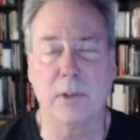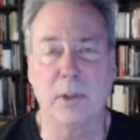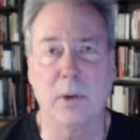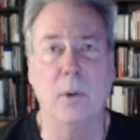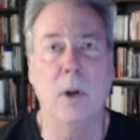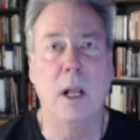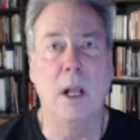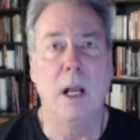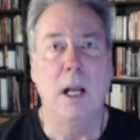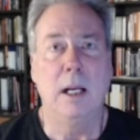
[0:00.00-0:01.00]
So
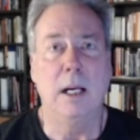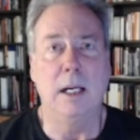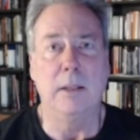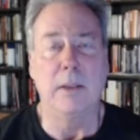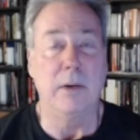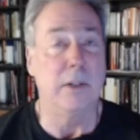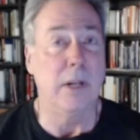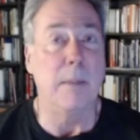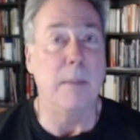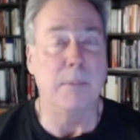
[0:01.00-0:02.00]
there is
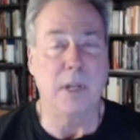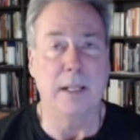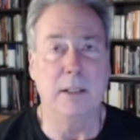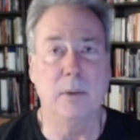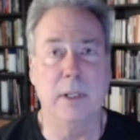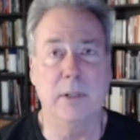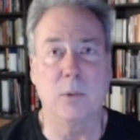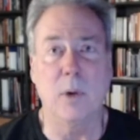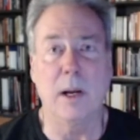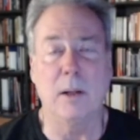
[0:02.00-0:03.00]
an upside to it as
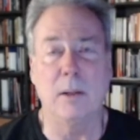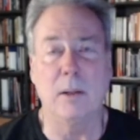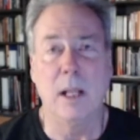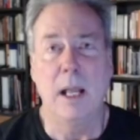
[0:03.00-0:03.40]
well.